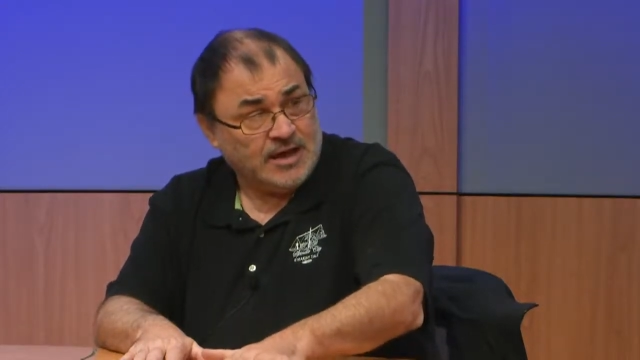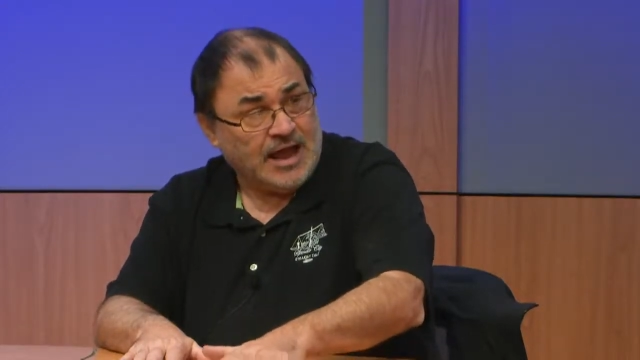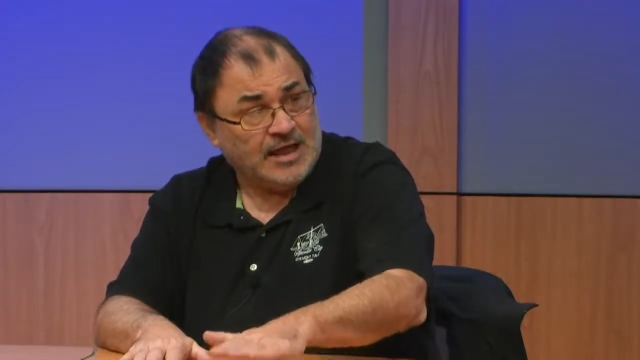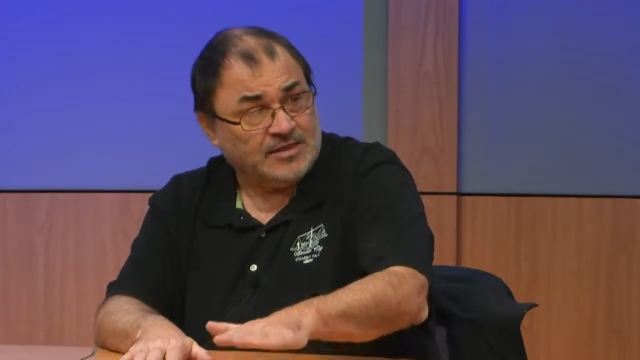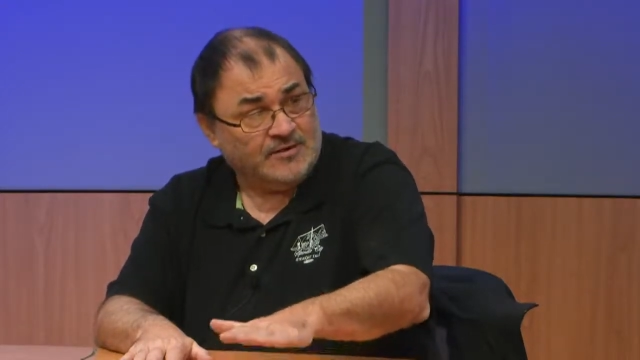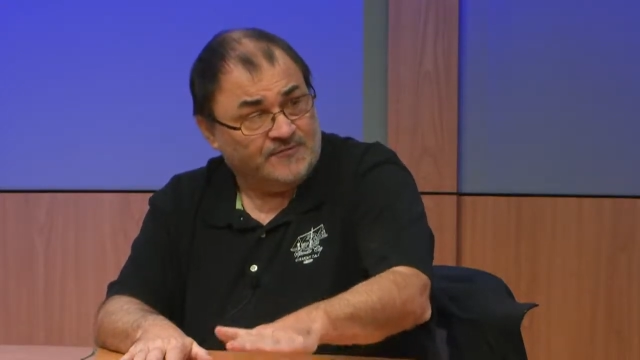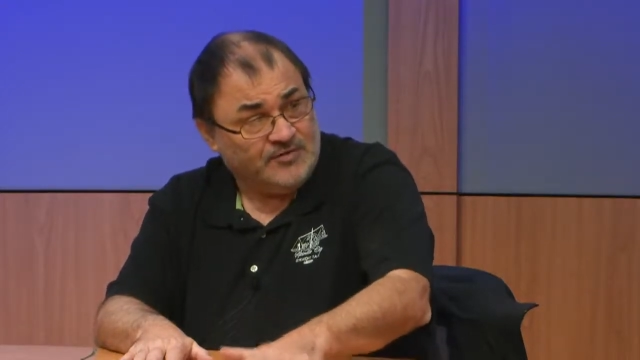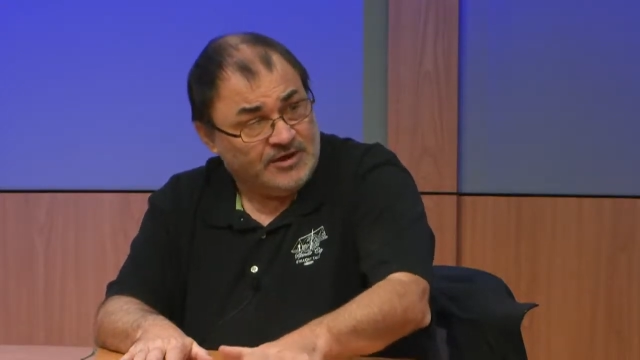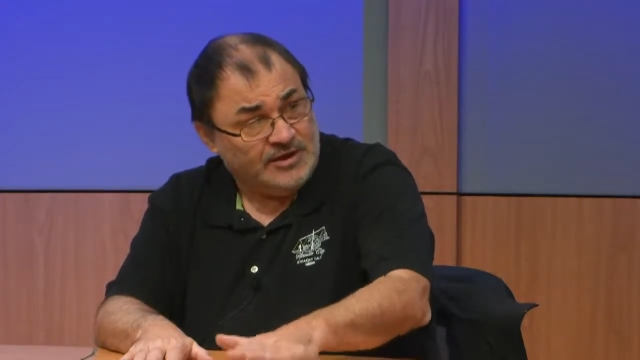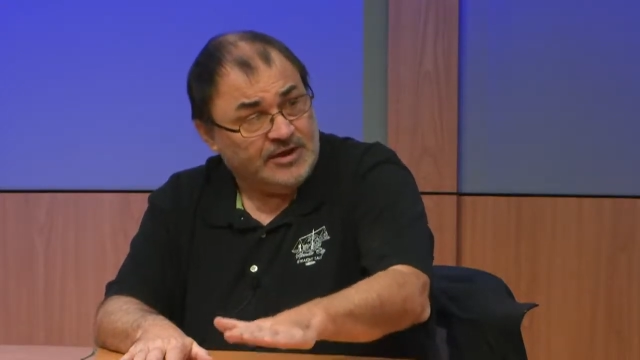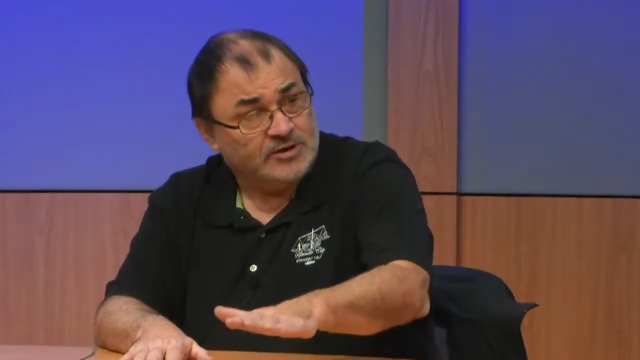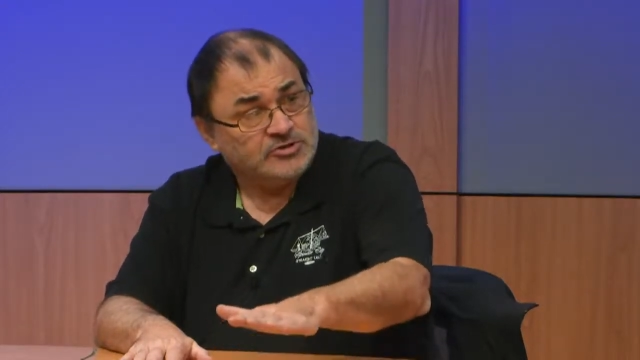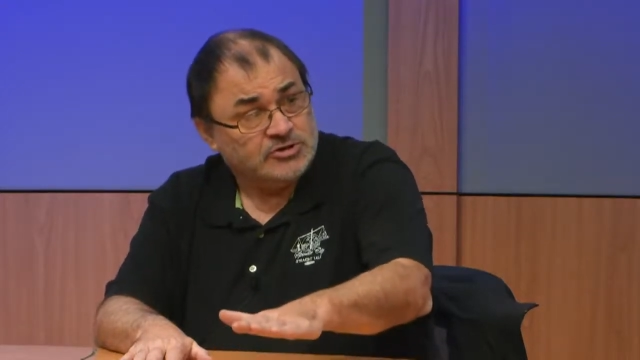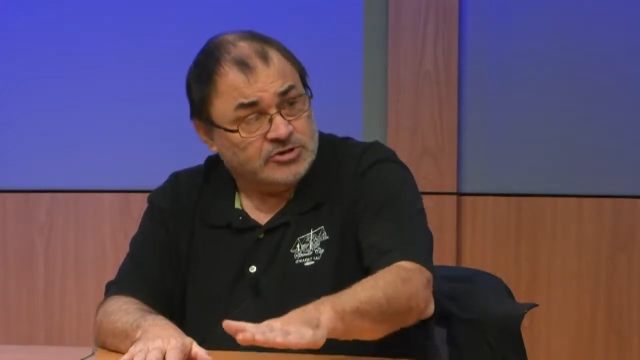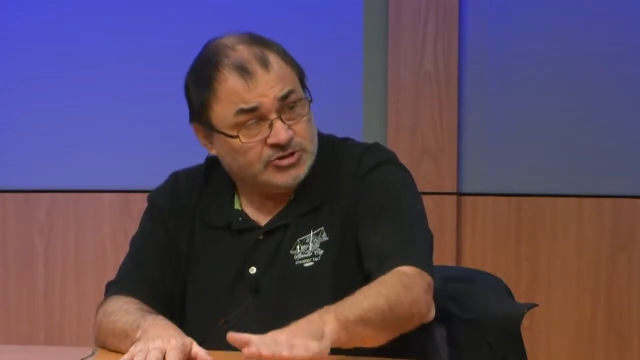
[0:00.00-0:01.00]
And the
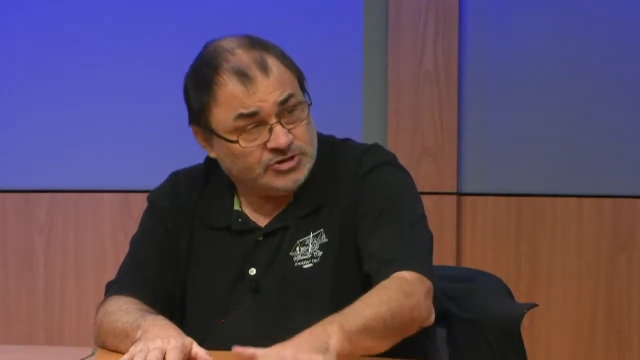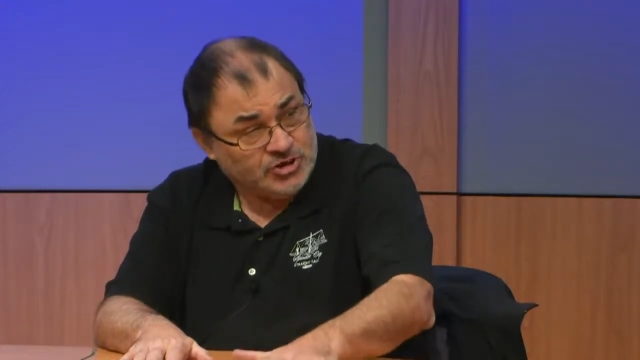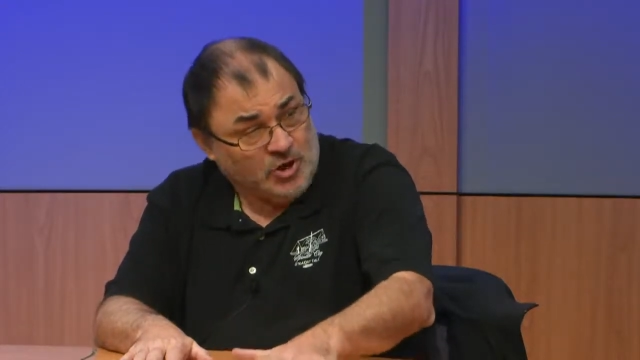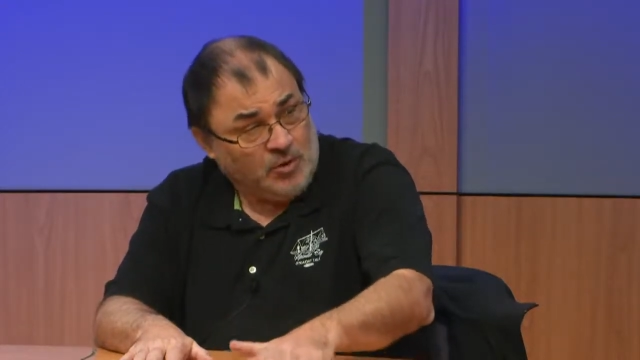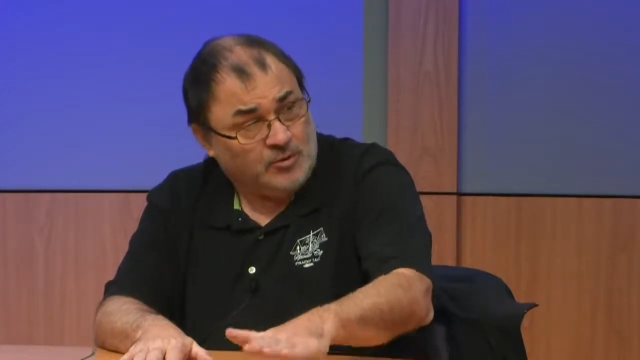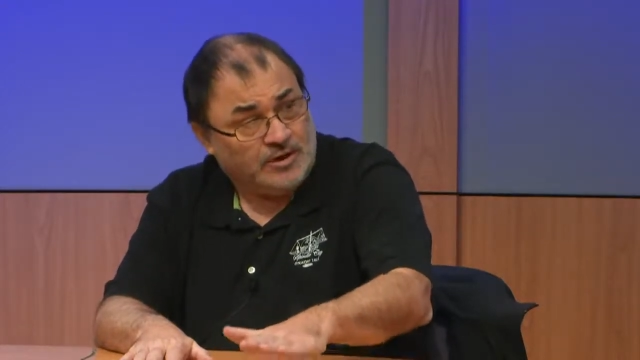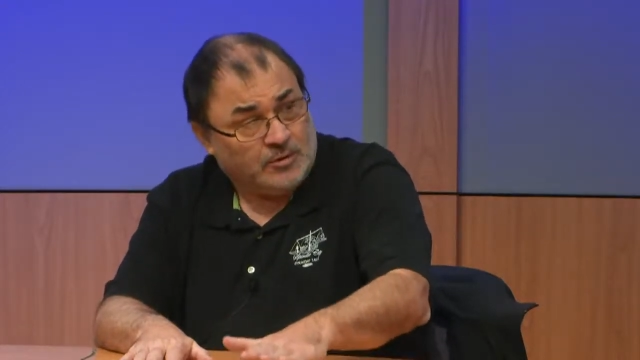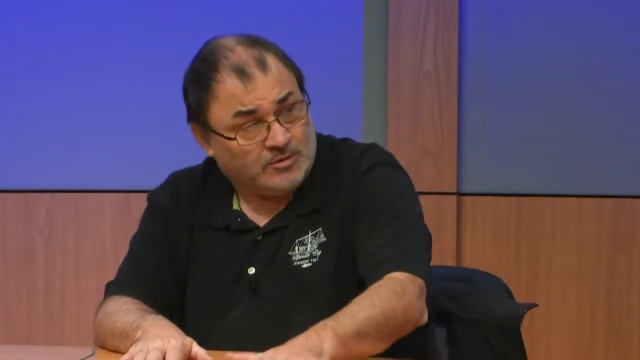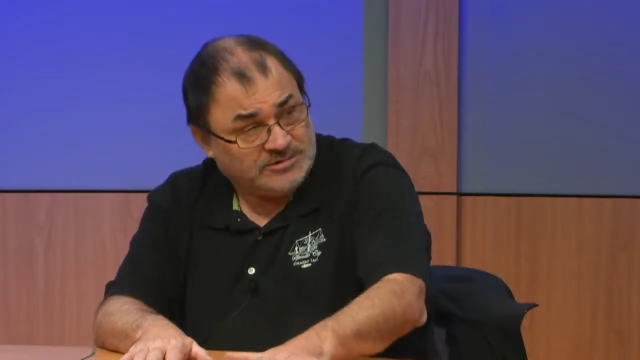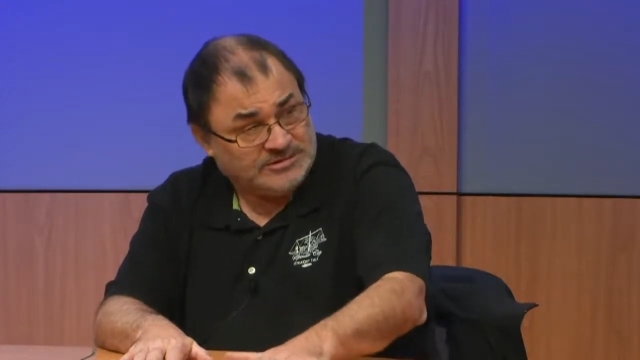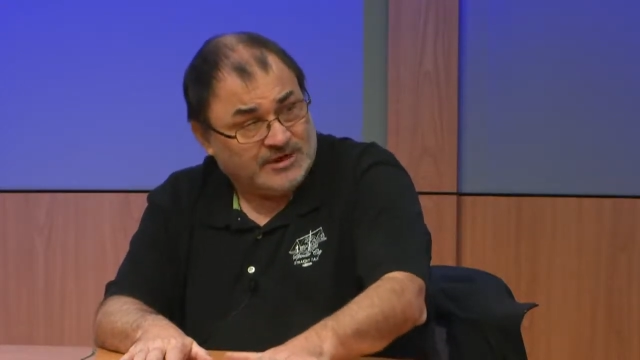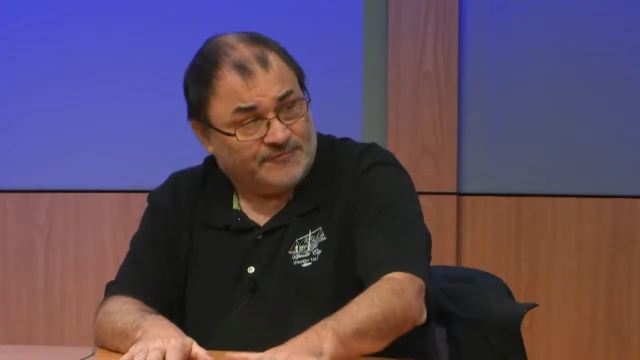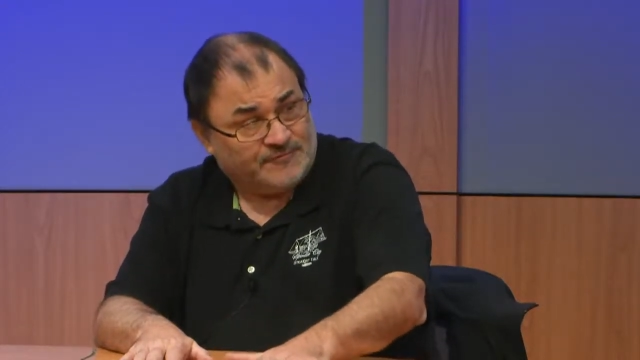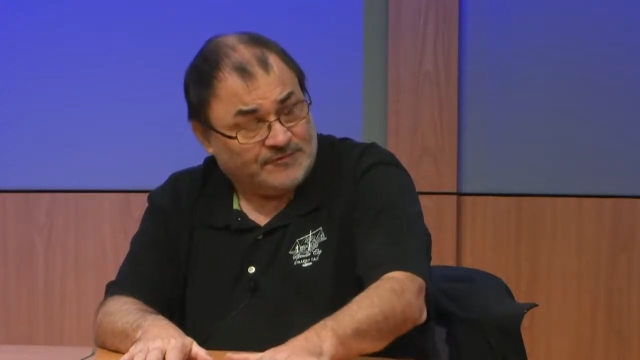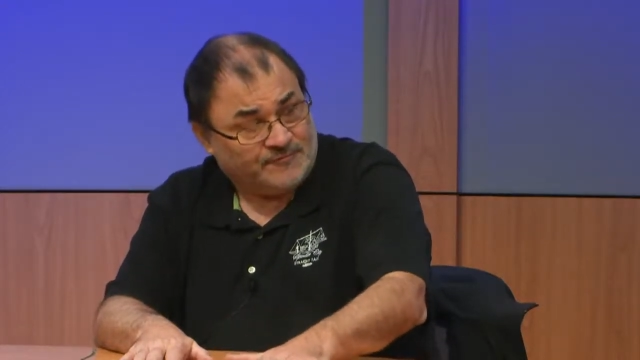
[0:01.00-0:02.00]
videos showed it was
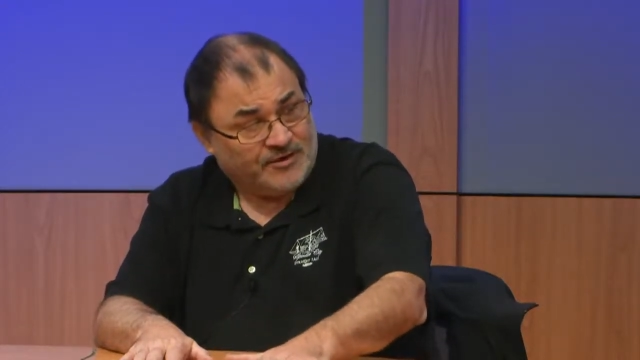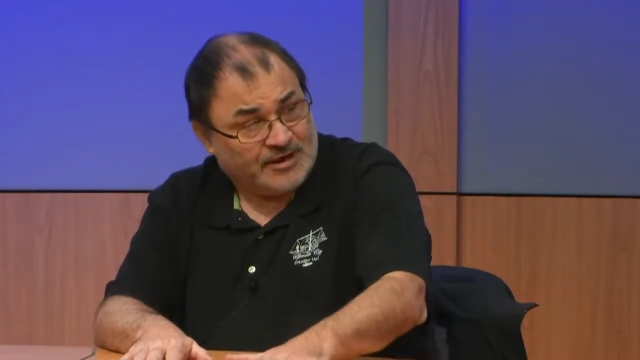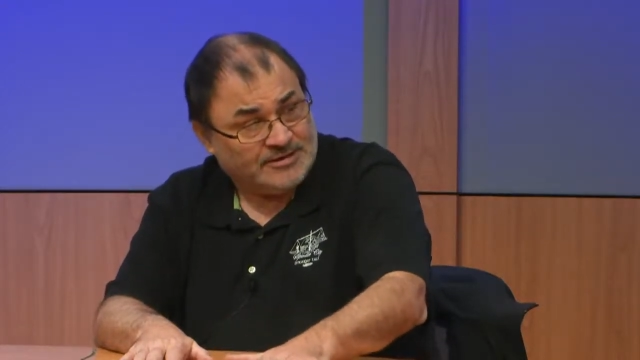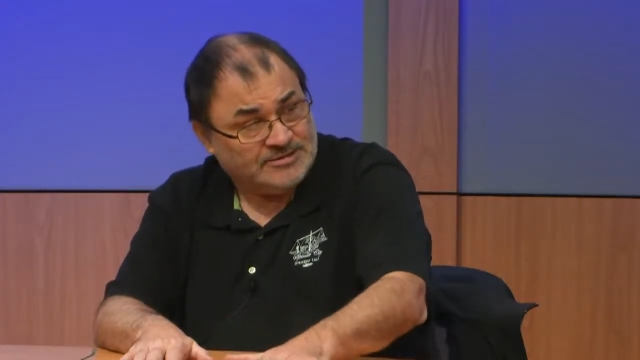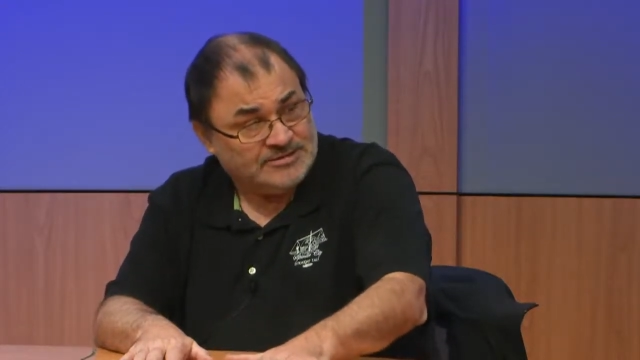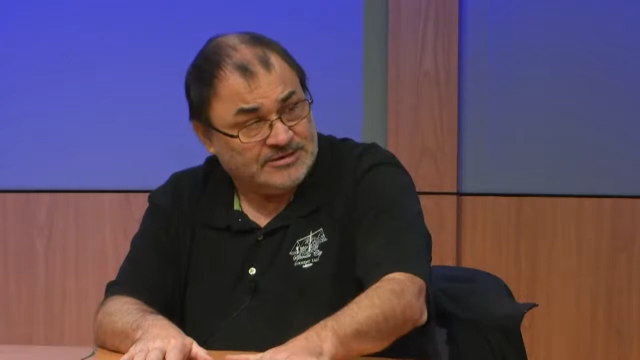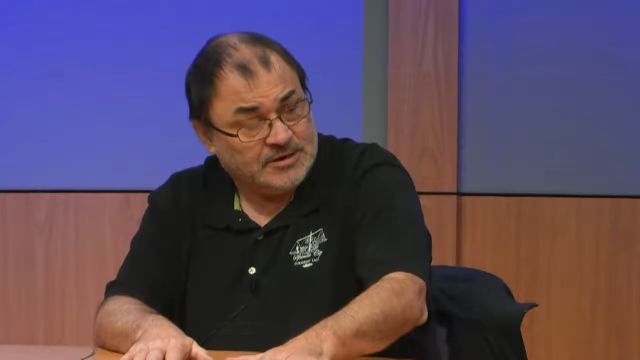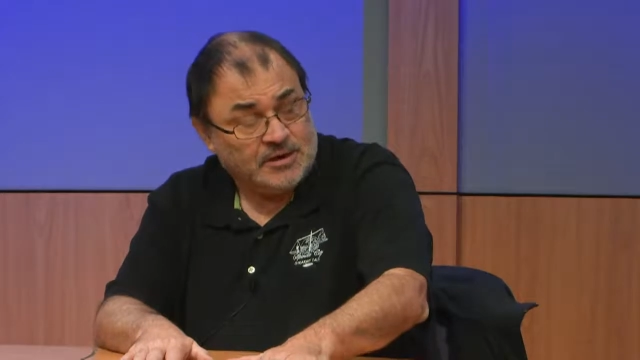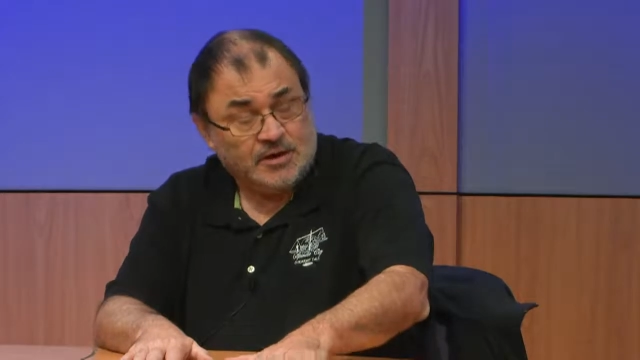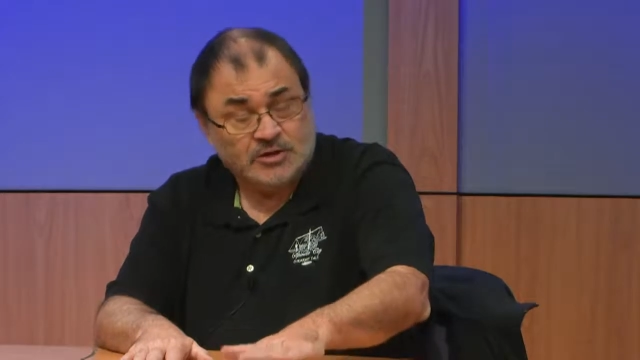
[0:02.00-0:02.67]
self-defense.